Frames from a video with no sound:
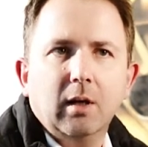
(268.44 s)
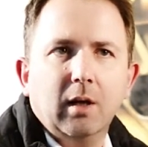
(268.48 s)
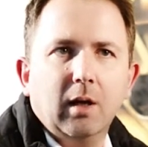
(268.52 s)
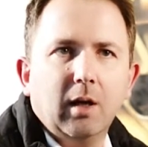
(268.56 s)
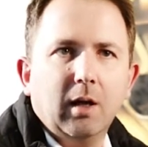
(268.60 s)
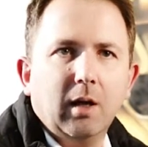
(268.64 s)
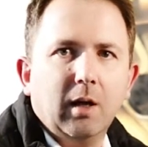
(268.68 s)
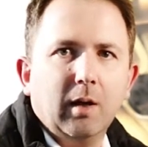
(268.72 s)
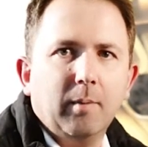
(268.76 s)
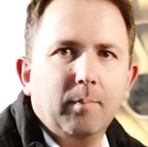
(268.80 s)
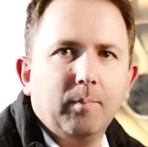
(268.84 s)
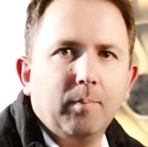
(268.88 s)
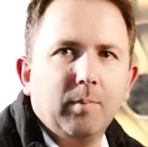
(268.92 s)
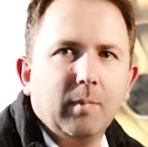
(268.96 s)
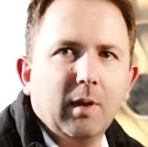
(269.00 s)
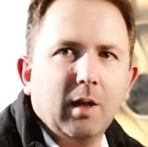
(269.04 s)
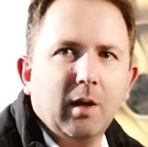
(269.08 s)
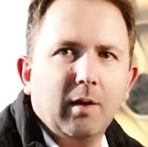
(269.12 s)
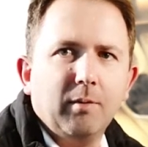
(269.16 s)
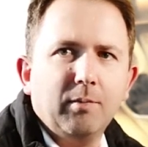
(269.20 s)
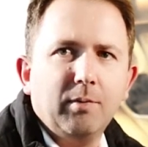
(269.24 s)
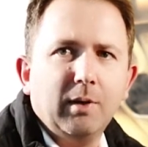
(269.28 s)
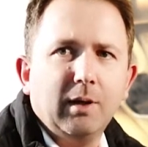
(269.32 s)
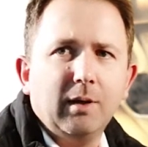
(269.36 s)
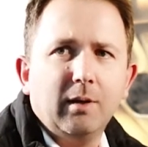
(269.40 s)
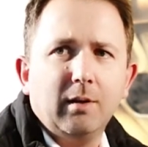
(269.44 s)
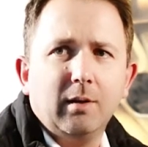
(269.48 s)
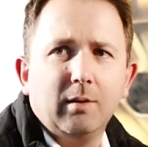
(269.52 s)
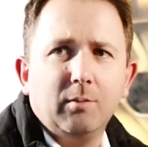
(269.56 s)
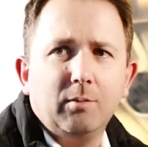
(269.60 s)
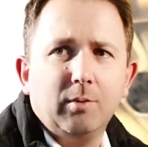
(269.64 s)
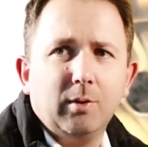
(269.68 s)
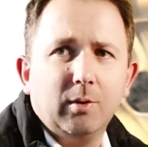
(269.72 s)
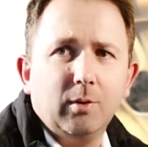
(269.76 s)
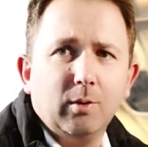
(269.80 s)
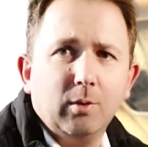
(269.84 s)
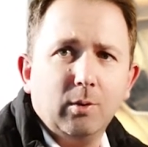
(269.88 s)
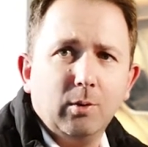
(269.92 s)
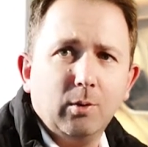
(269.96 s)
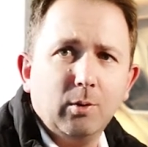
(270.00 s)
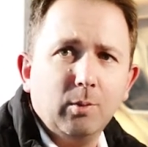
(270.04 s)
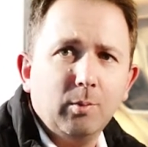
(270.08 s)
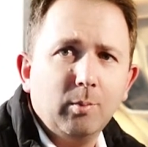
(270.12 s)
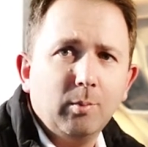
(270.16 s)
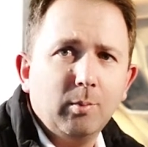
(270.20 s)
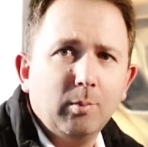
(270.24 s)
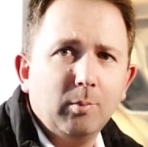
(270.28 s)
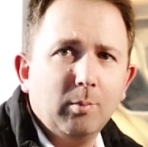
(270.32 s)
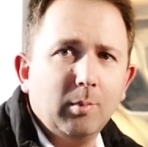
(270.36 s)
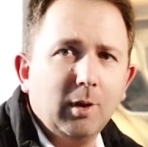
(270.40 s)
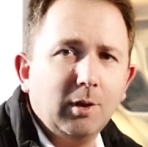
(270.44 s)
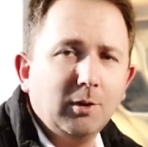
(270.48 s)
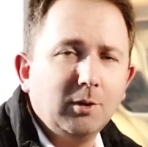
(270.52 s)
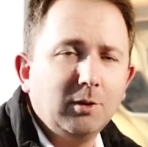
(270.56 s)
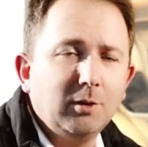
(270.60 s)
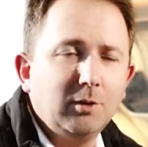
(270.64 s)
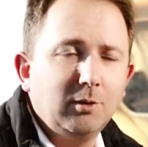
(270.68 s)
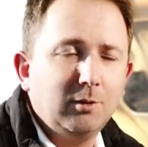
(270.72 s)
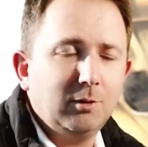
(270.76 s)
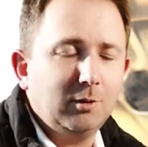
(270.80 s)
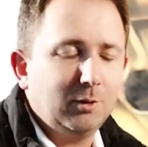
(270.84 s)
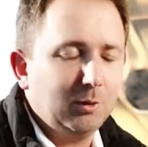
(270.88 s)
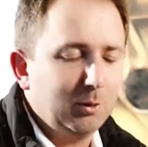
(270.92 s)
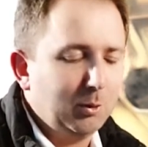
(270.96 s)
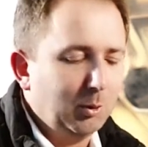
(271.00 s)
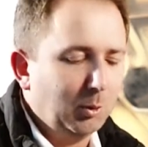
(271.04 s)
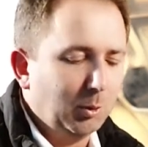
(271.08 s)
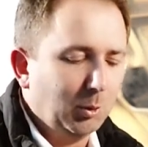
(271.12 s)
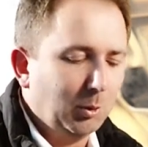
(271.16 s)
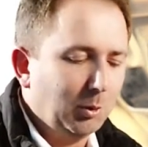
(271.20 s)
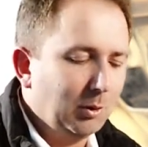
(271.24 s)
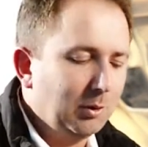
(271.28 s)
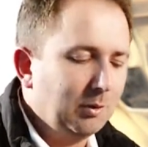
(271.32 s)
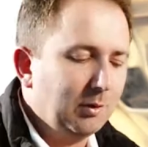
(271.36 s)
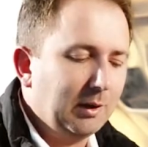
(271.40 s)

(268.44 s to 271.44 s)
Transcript: Um, I think if you most schools